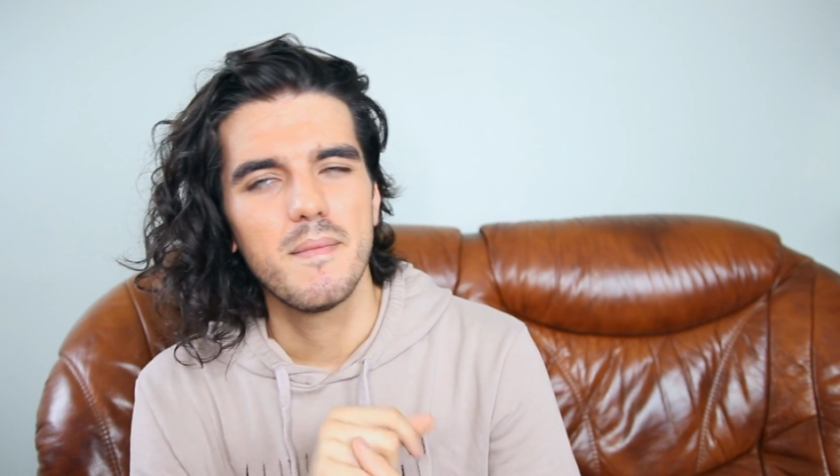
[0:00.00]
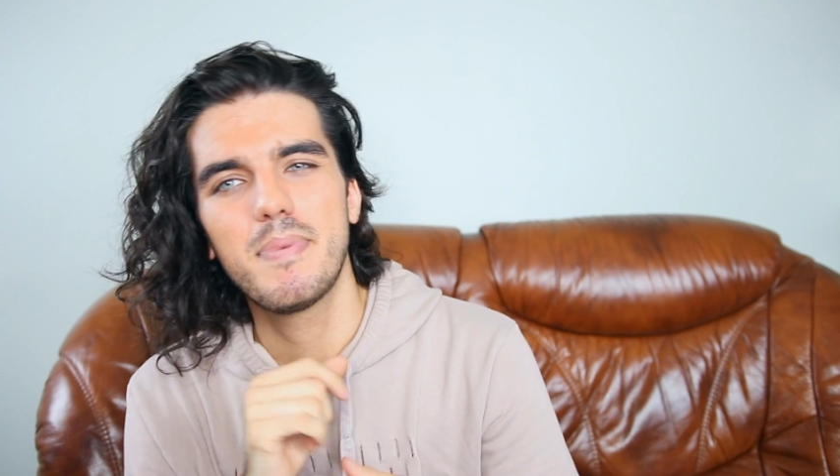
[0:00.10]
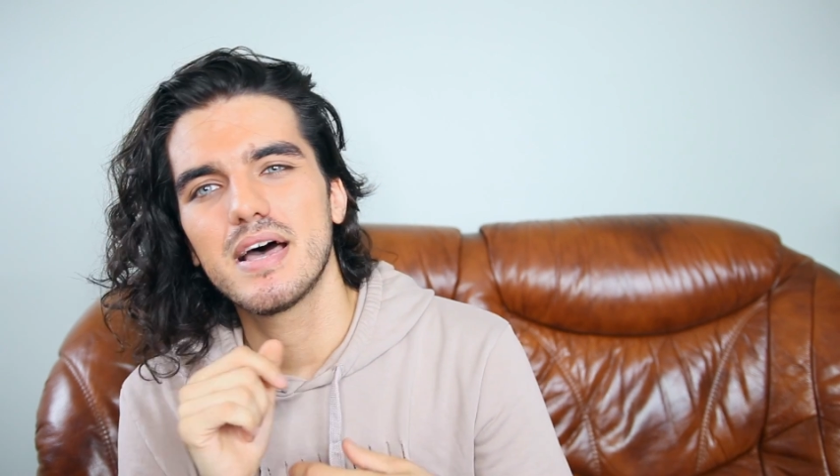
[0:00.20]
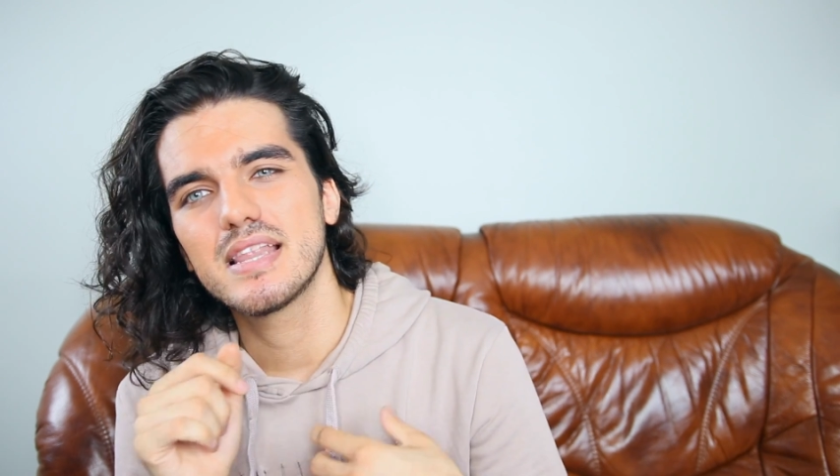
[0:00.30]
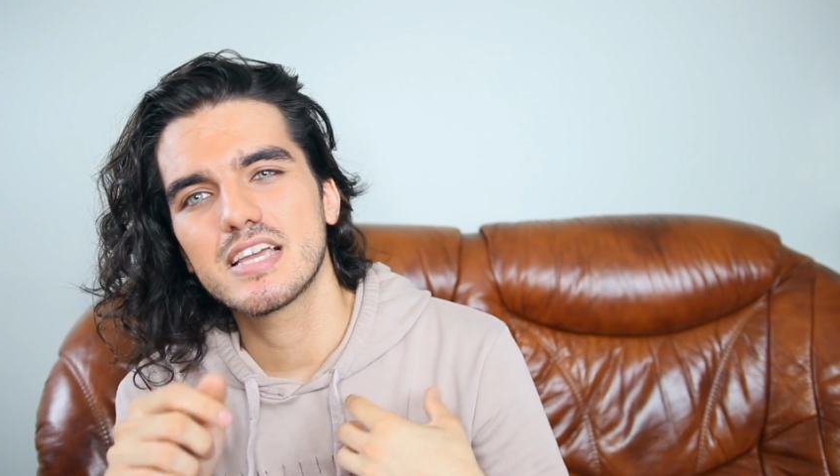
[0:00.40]

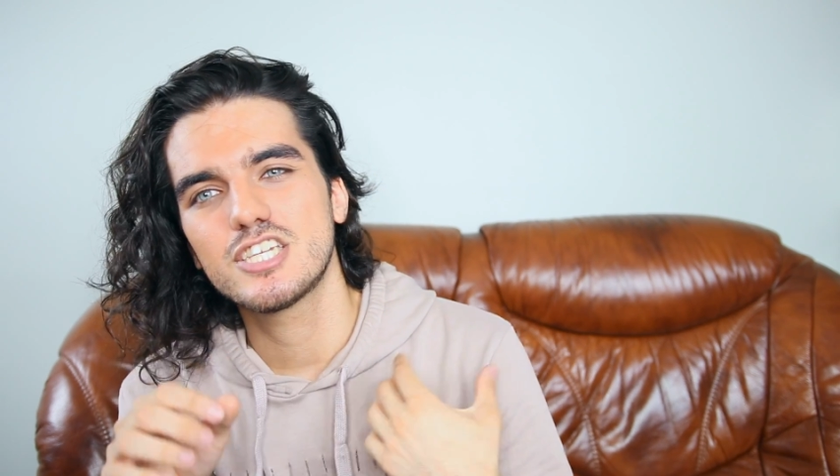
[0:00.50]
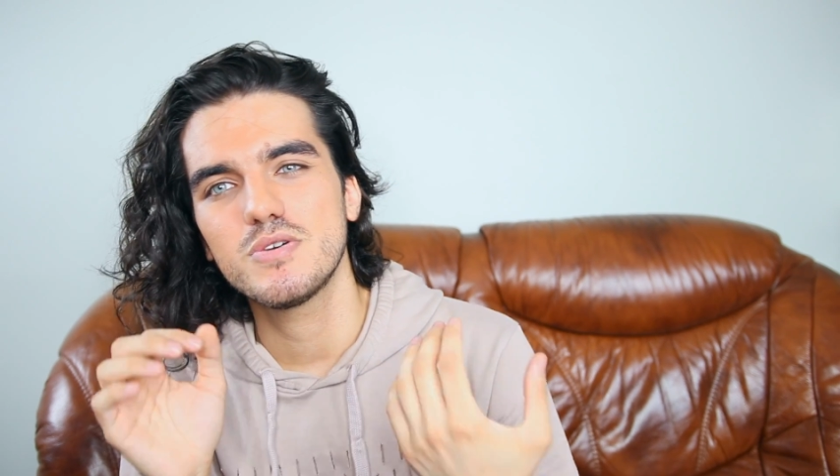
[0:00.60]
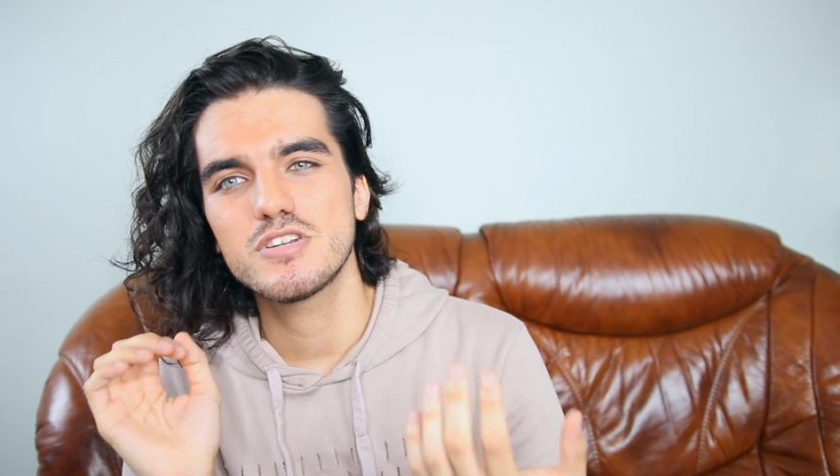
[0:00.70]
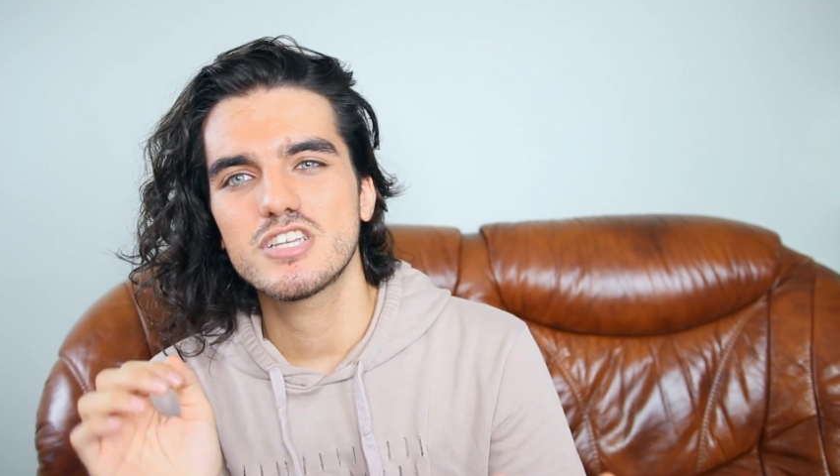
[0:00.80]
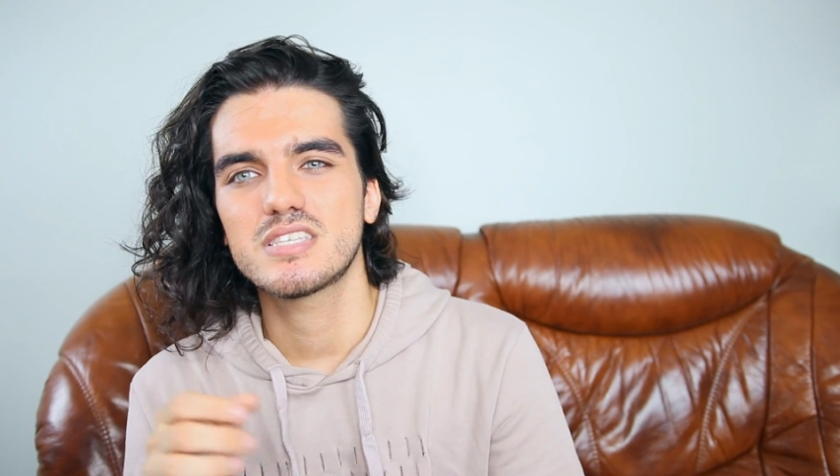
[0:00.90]
But like she
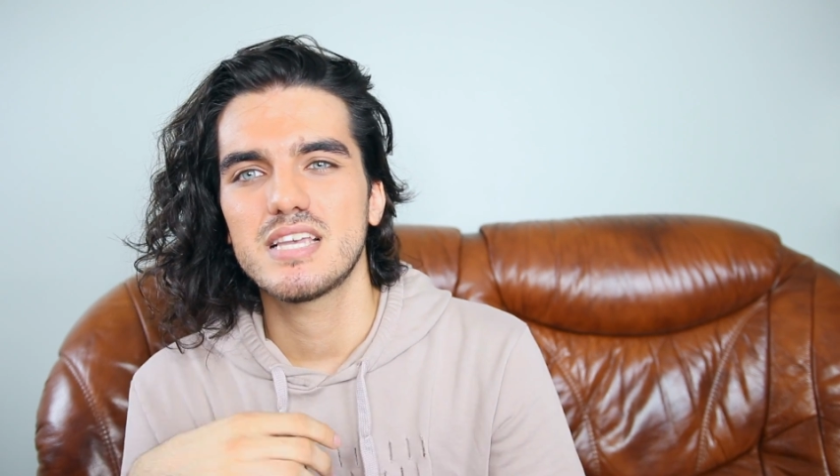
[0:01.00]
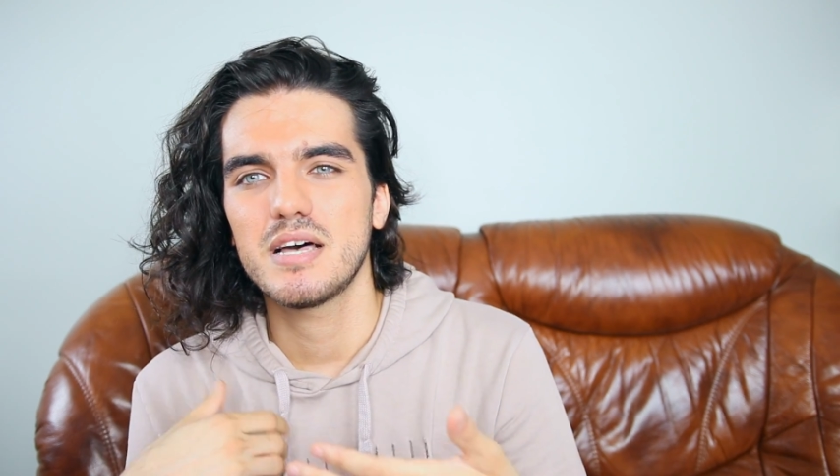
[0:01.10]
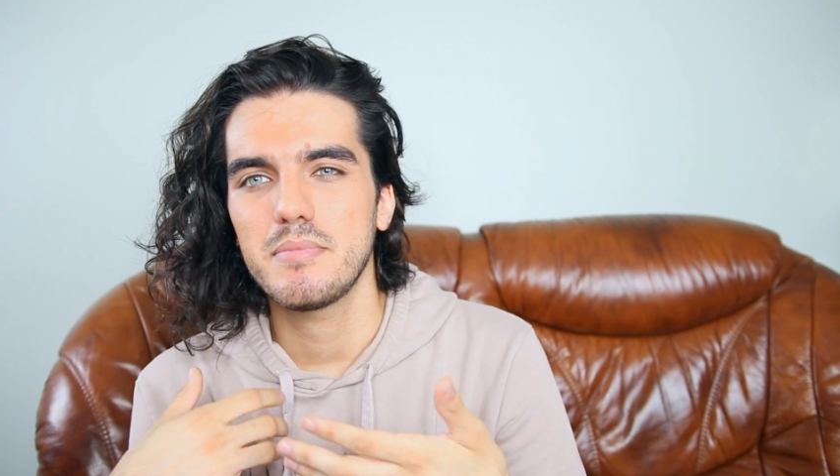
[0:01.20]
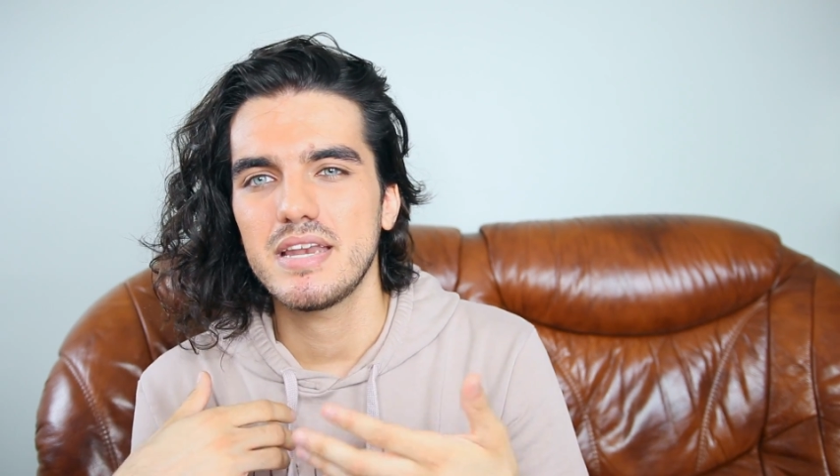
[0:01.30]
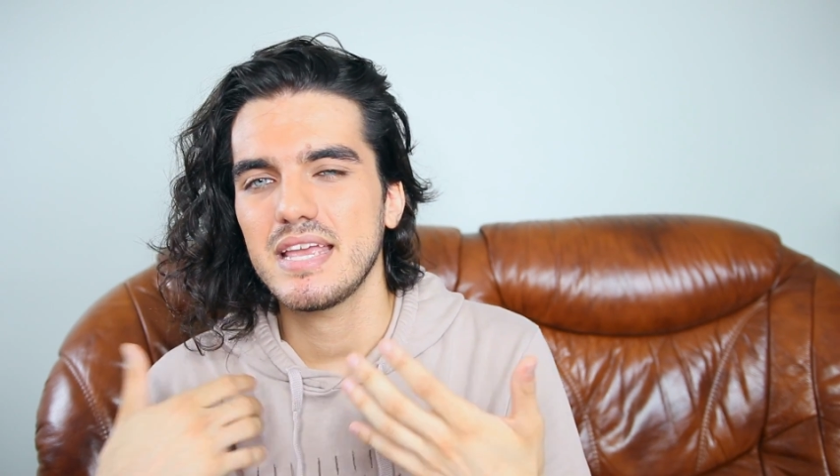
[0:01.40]
would just
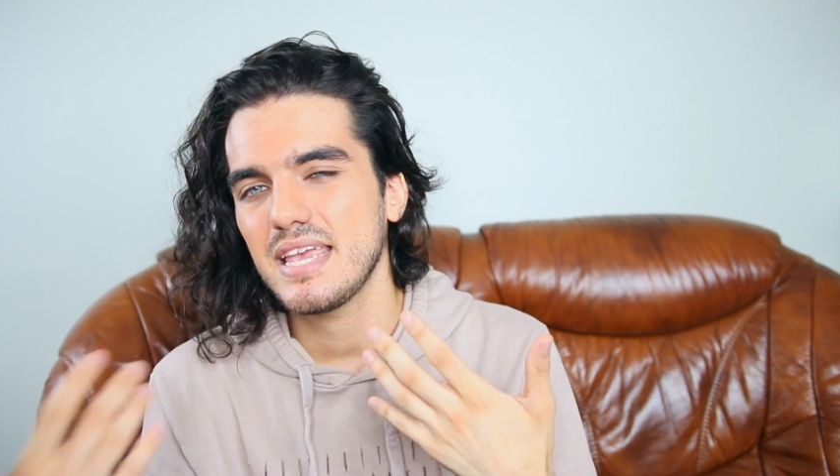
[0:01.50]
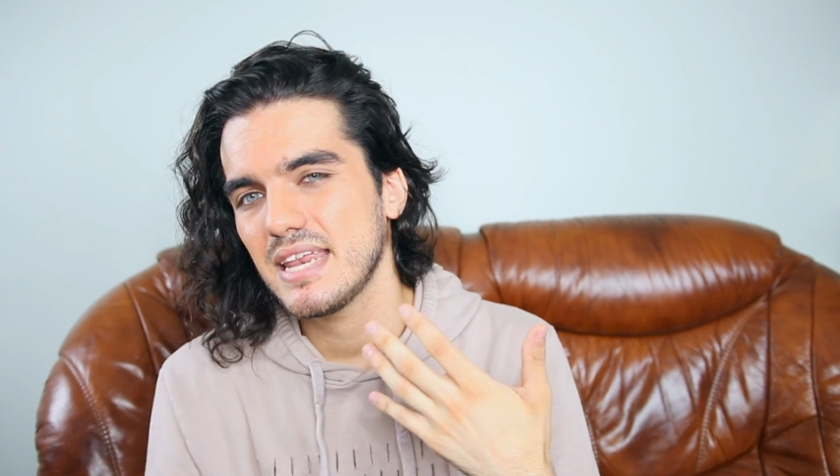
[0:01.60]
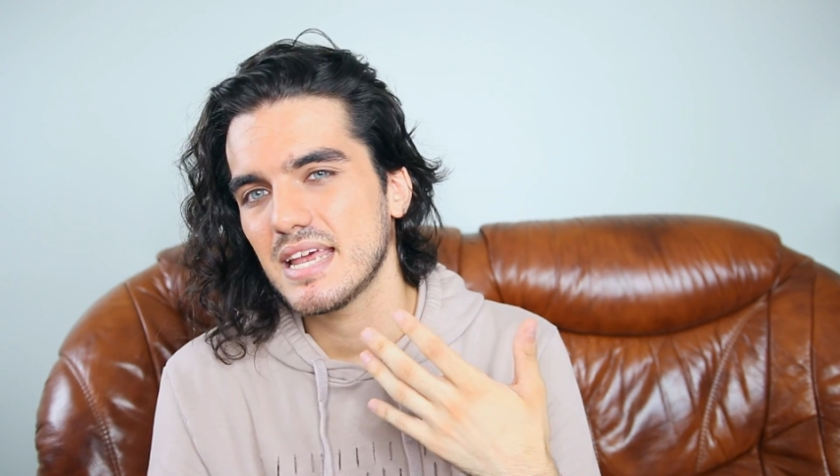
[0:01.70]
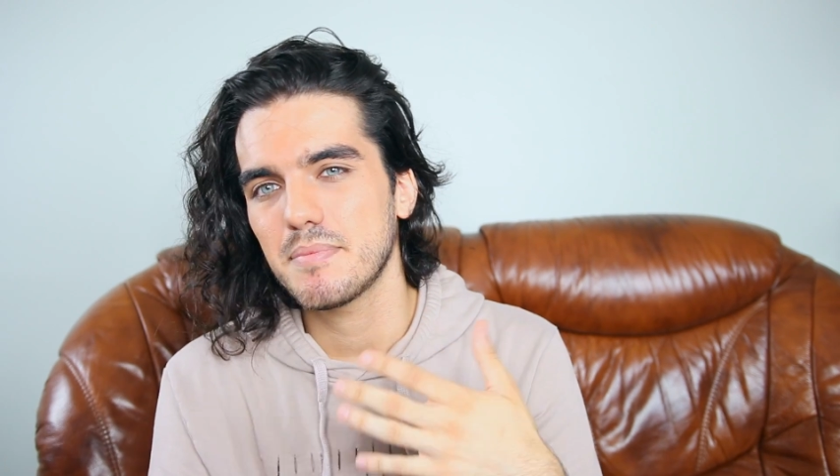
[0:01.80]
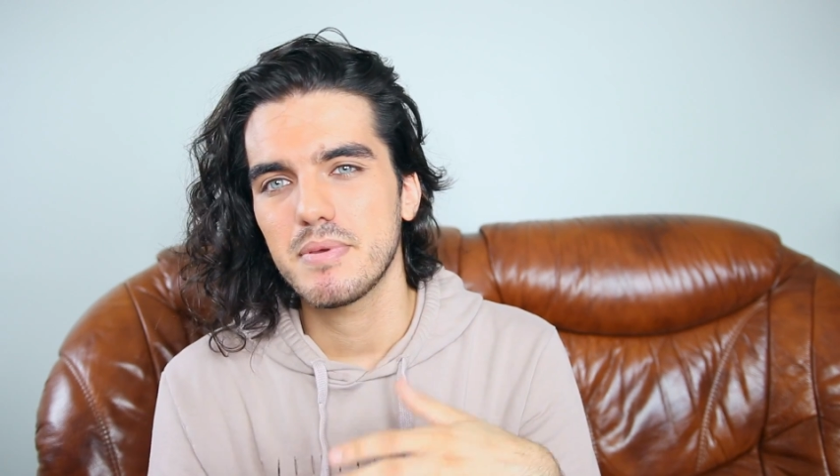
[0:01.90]
tell me to eat it